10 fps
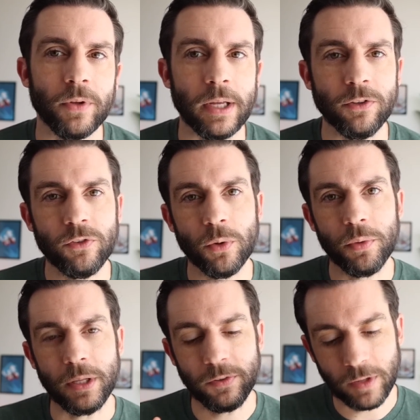and so
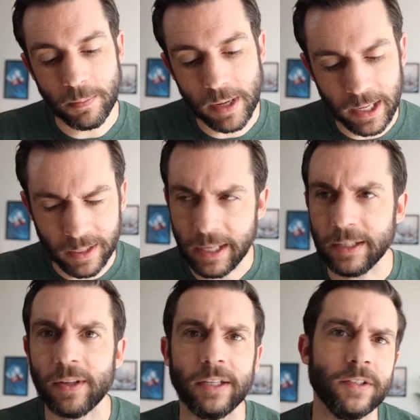the Steam Deck, I think it's like